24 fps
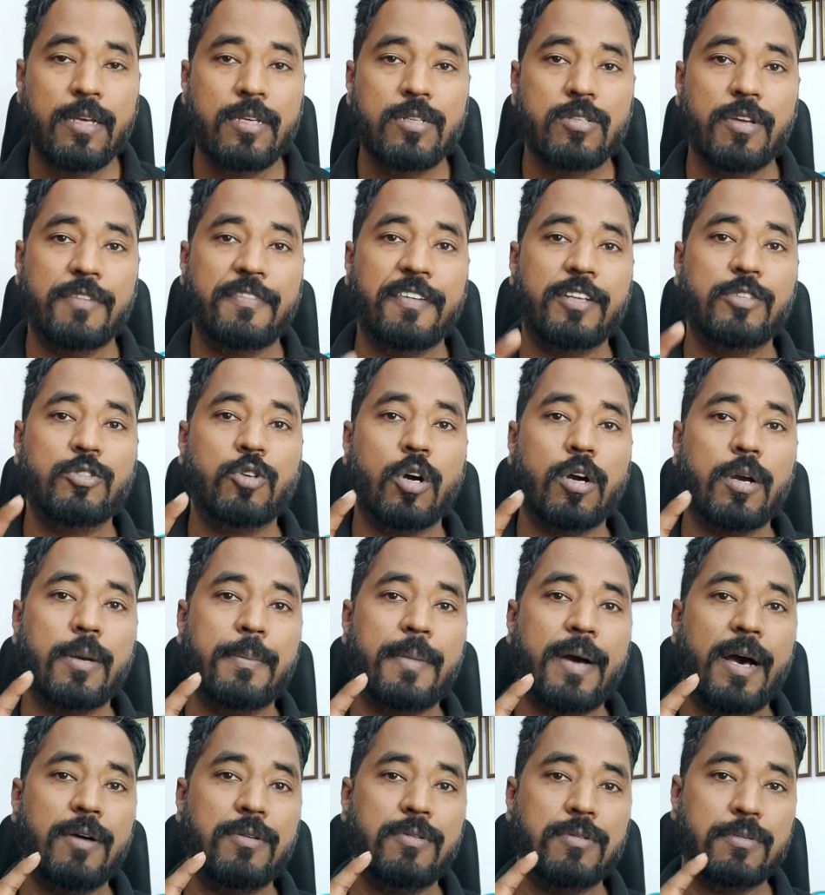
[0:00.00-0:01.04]
So if I talk
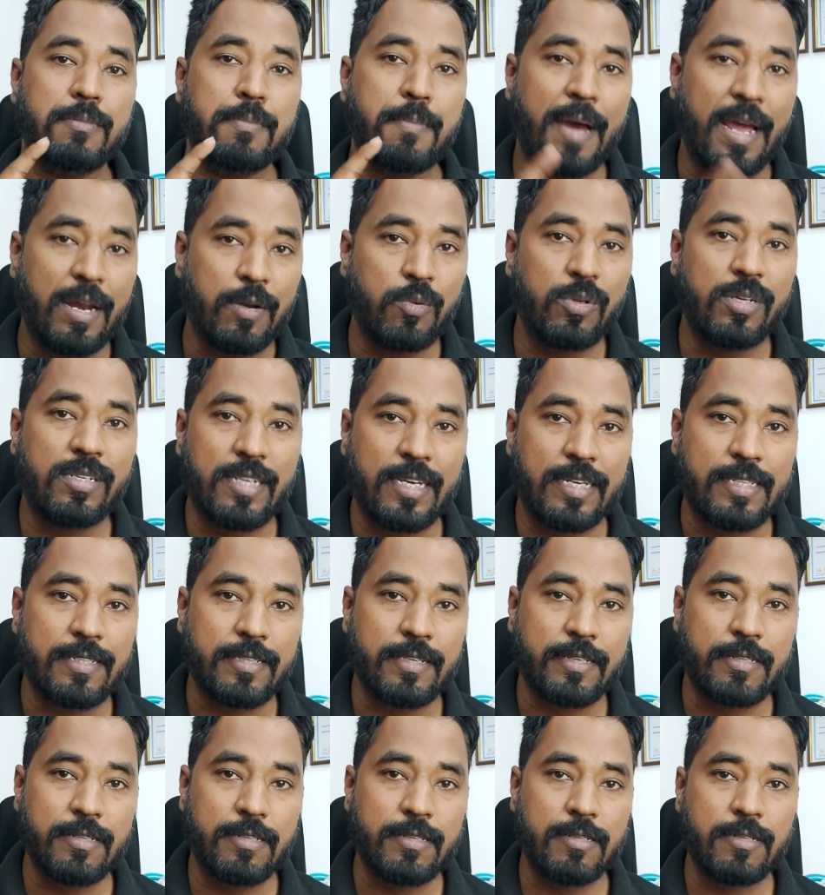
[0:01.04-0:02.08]
about manual
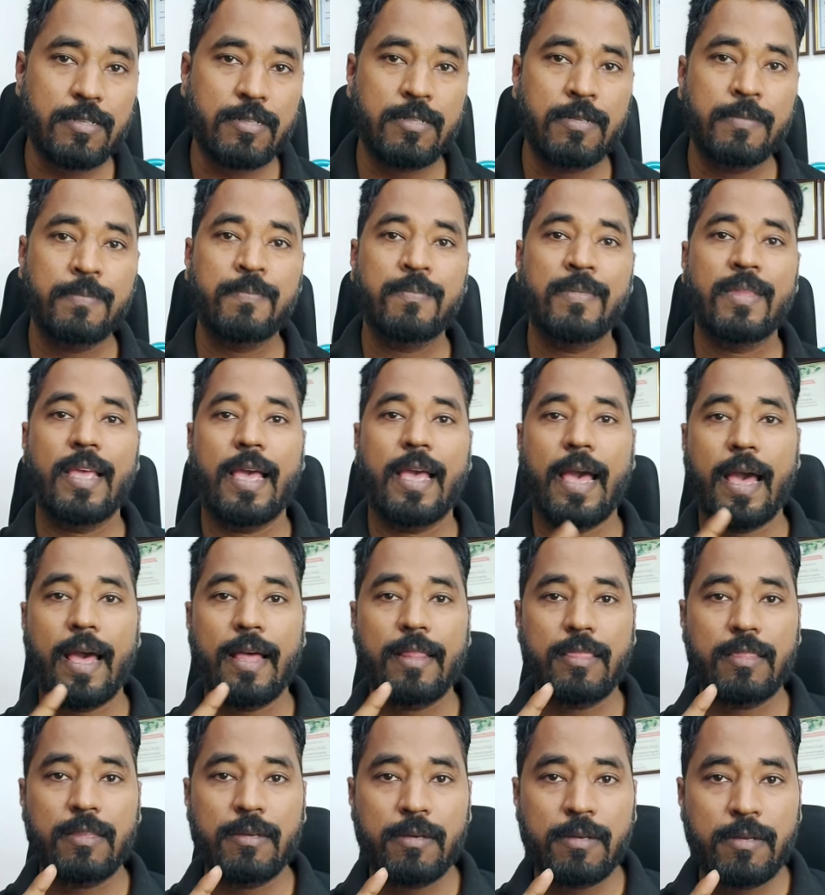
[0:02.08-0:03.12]
test cases
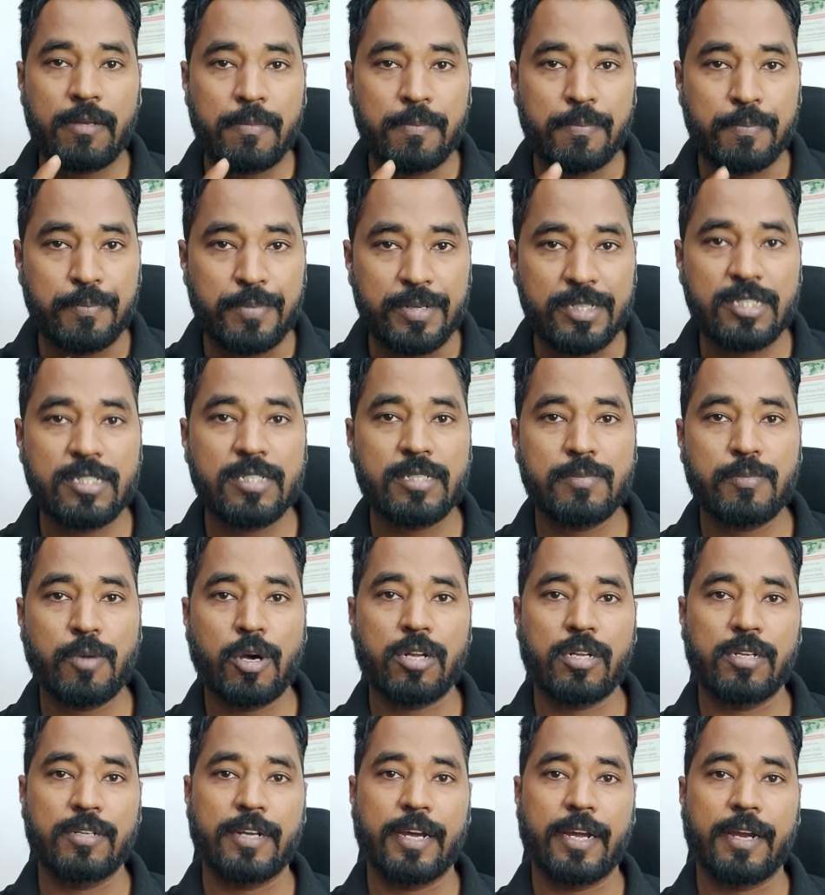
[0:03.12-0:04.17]
and the business
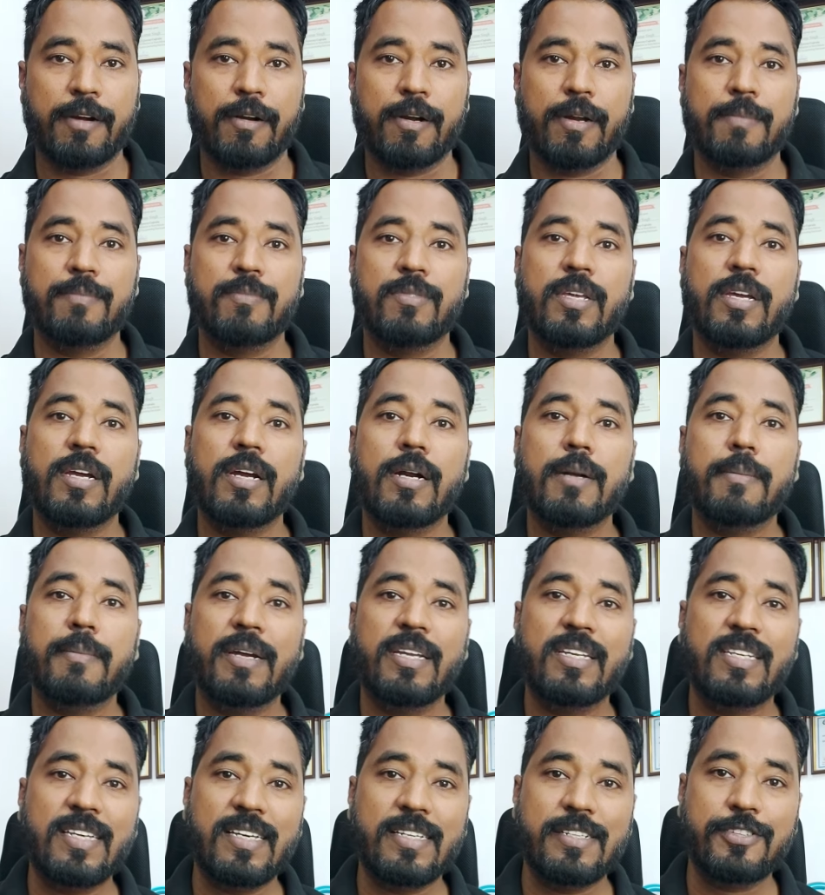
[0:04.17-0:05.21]
model diagram, they are
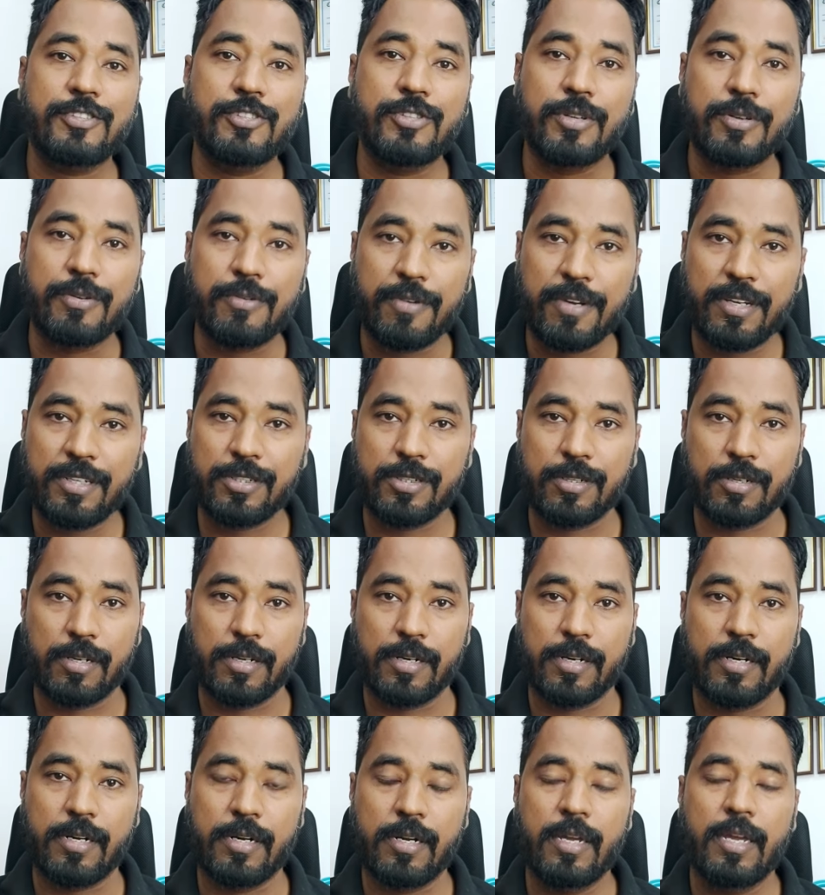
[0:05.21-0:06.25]
my test generation
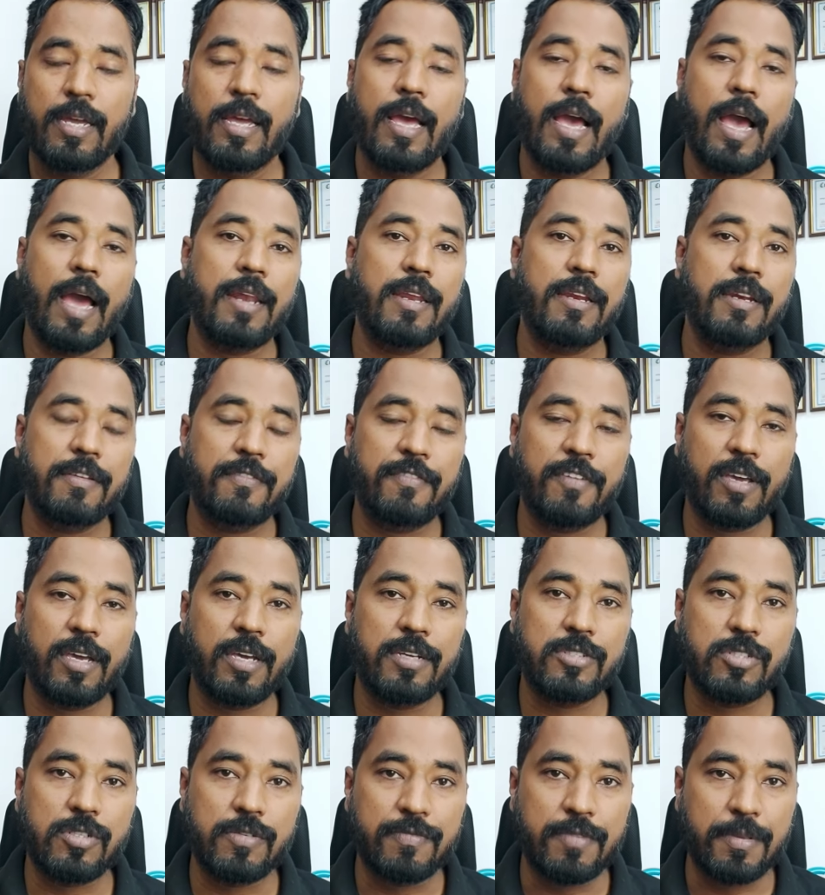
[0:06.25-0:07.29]
layer,
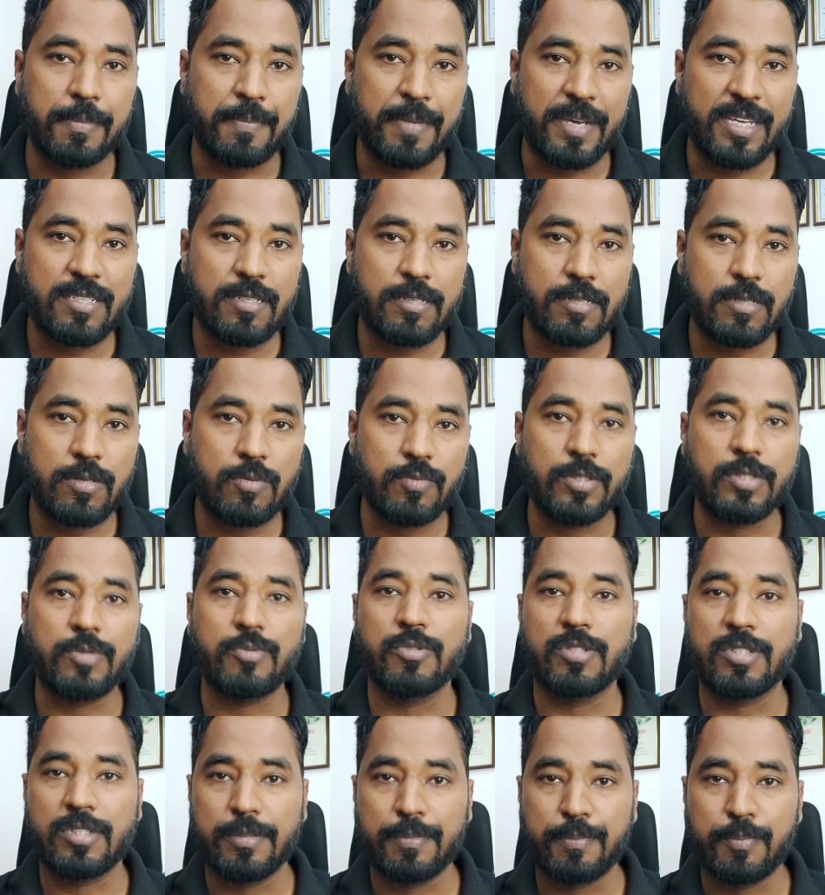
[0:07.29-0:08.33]
identification of the basis which
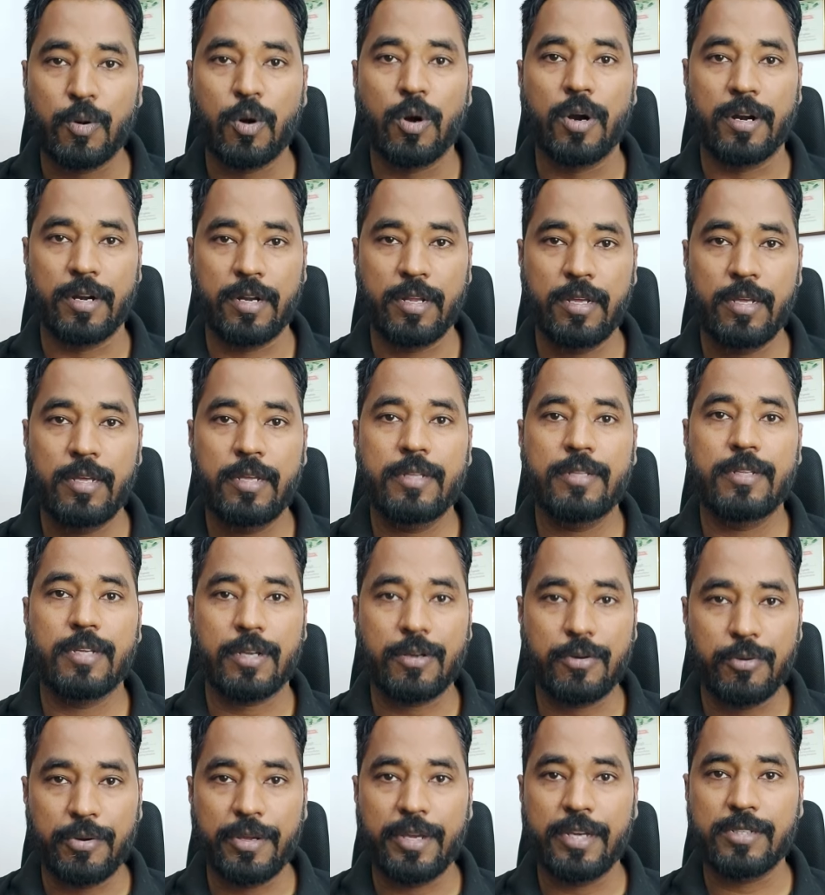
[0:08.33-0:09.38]
would support the
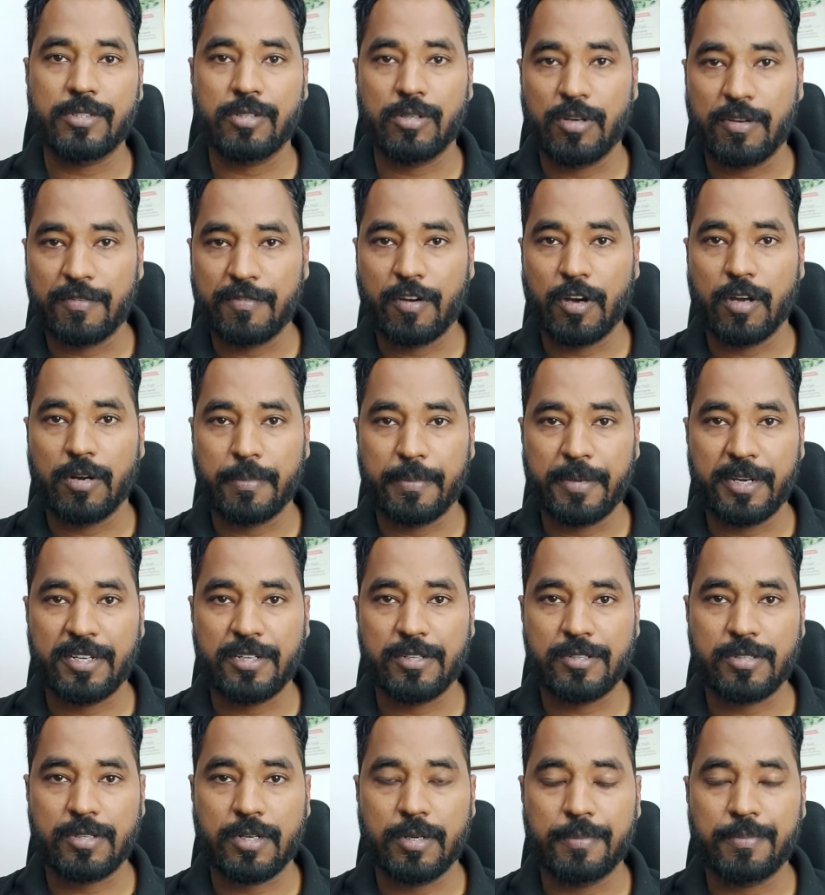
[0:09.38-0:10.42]
creation of
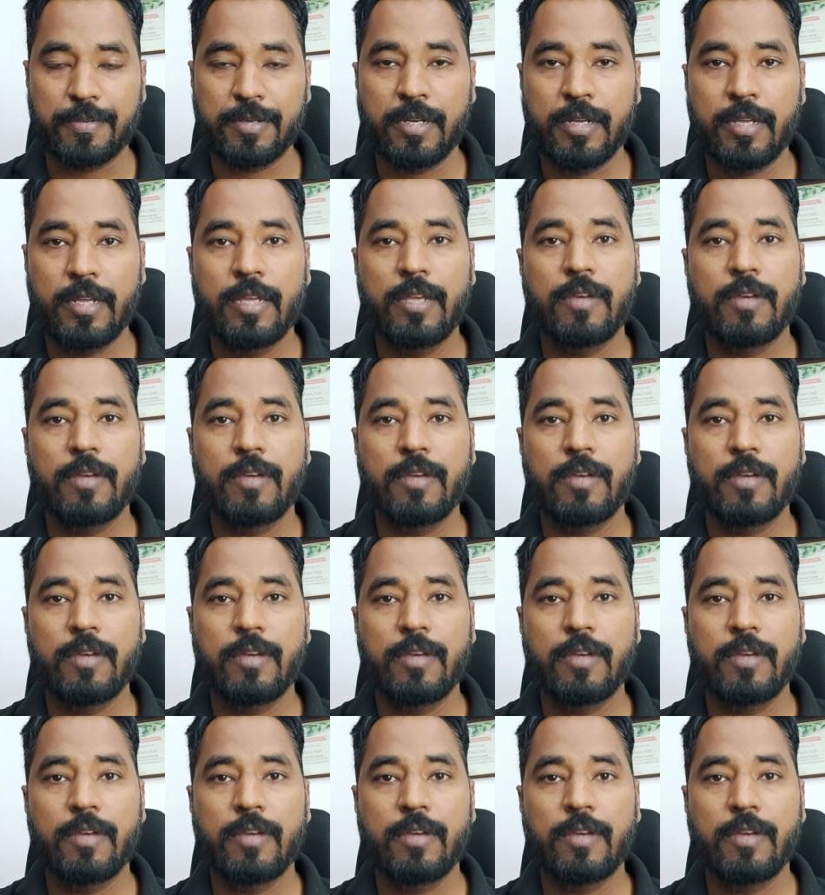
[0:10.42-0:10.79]
automated script.